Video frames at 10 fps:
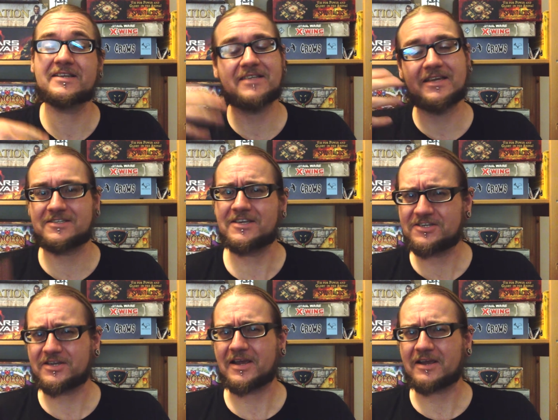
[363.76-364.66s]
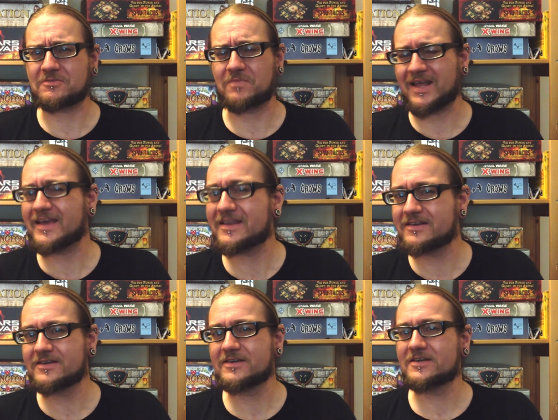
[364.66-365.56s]
it's there to teach you how to play
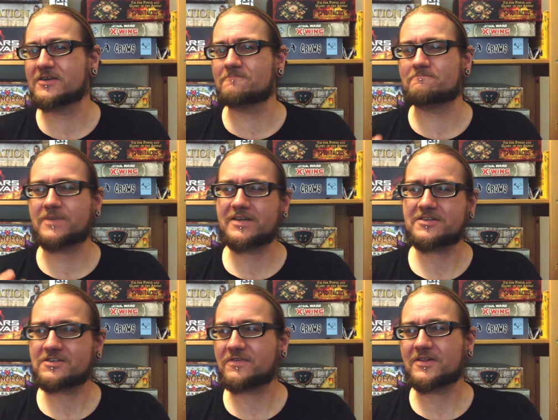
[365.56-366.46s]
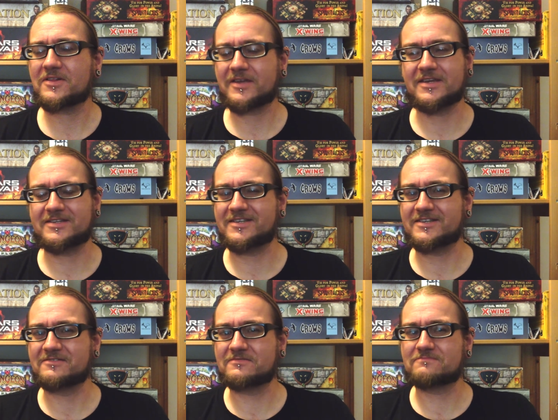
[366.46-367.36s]
it, but it just felt like it
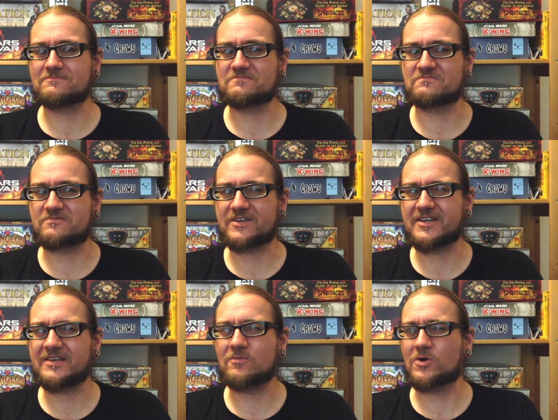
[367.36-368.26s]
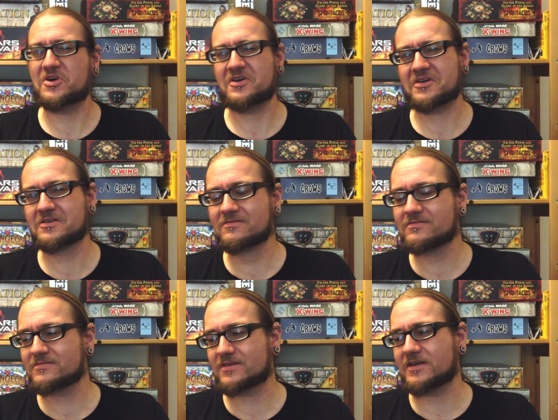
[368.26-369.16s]
didn't really work.
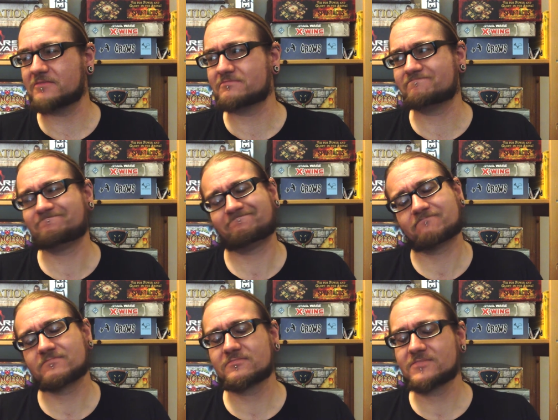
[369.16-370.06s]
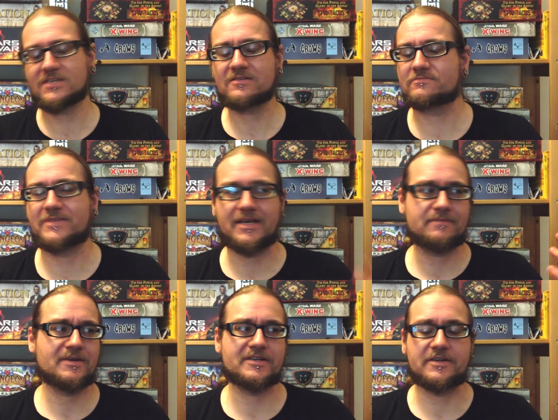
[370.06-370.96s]
Um, so yeah,
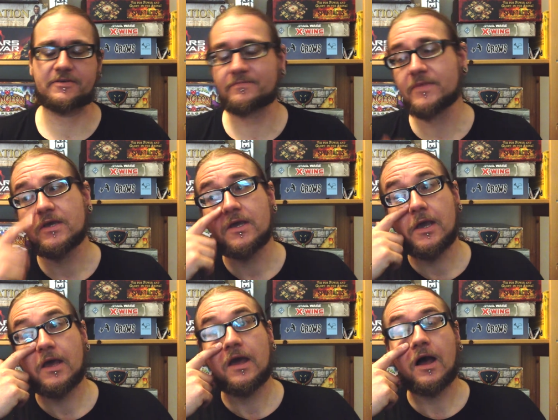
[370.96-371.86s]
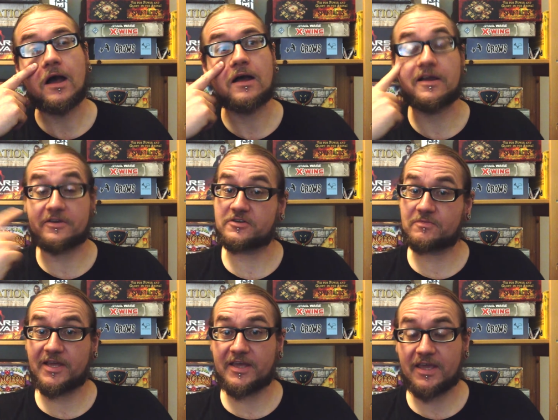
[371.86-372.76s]
I don't know. Uh, I got to
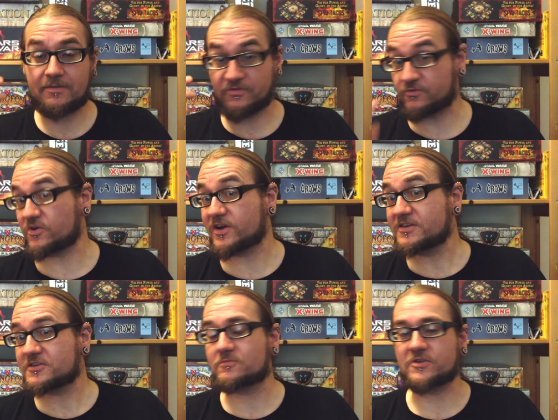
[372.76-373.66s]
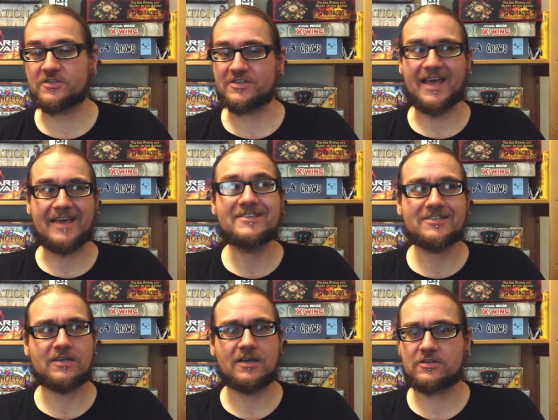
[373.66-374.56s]
play a game of Grind, which is
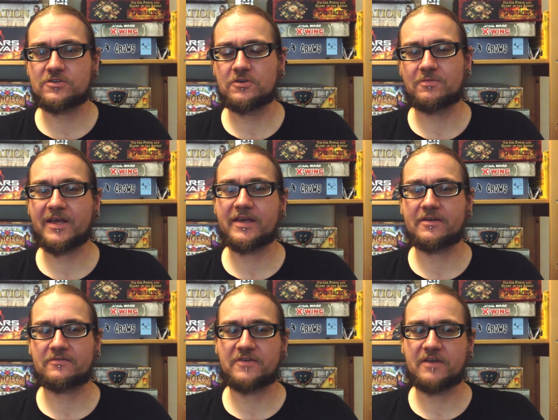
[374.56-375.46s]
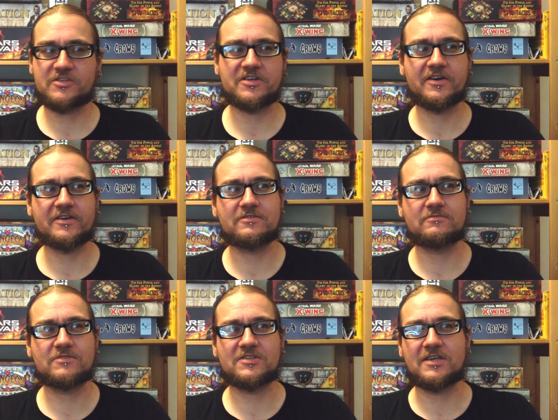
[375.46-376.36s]
Ace, uh, two-player, five-a-side,
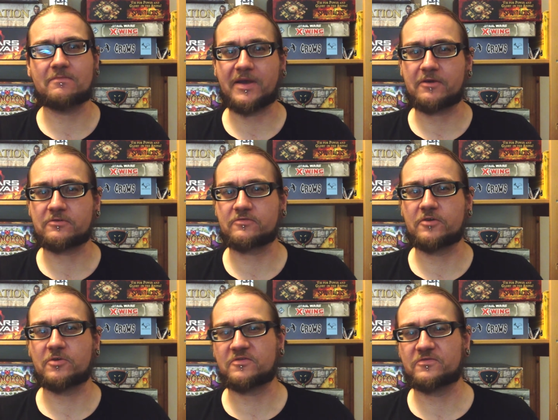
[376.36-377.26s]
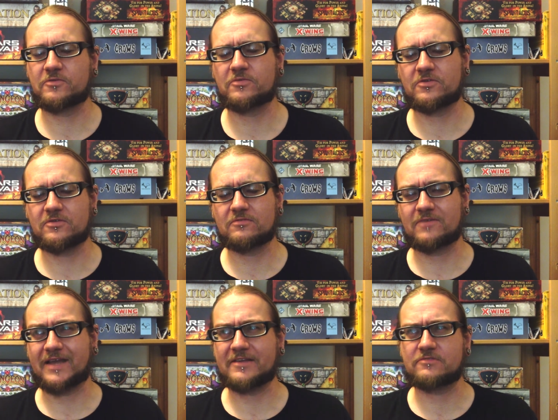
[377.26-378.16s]
steam-powered robot football
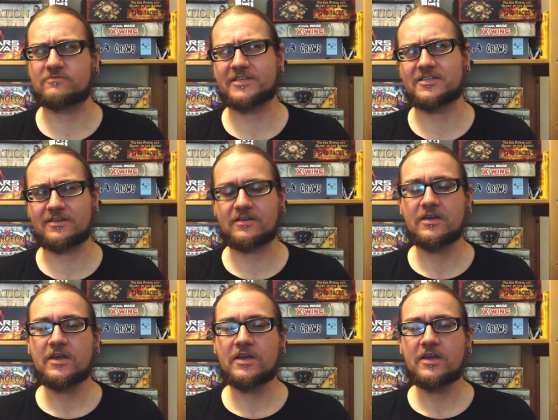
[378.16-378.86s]
and wrestling.